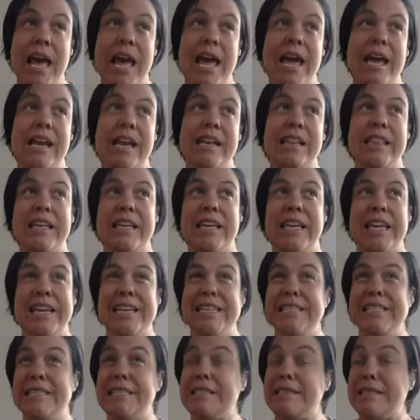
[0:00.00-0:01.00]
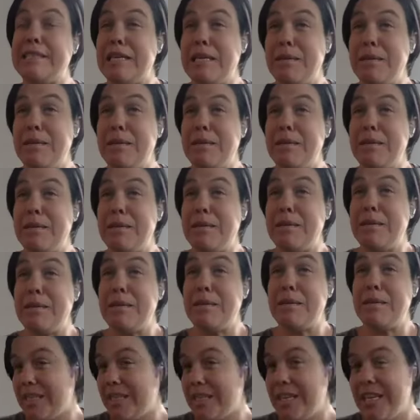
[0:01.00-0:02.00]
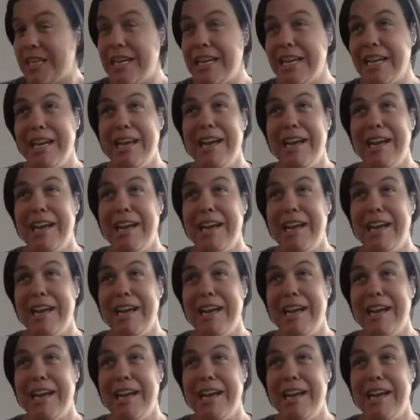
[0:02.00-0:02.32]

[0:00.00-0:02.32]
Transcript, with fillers: And the kids seem interested.